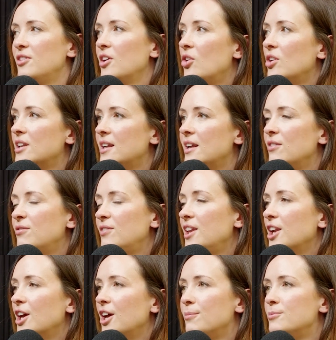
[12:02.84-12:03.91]
the
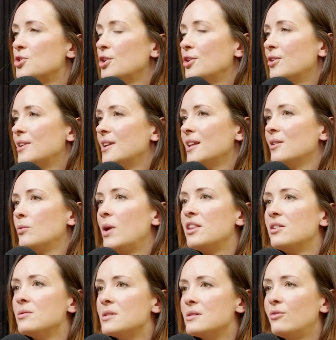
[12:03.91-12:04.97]
holiday, the
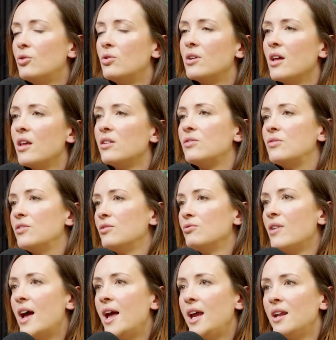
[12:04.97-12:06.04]
weather was forecast for
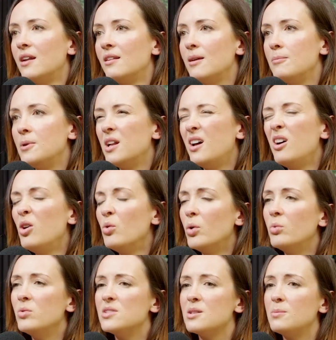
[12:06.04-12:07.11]
rain, they'd be like, oh, well,
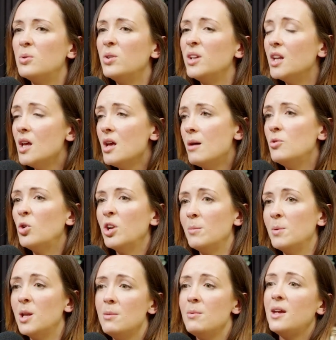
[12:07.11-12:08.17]
what's the point? I'm not going to
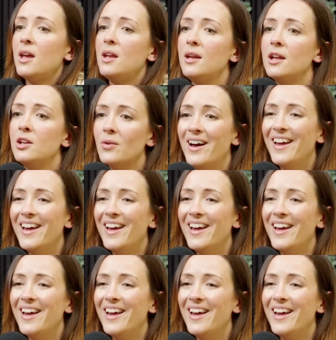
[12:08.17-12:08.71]
be in a bikini anyway.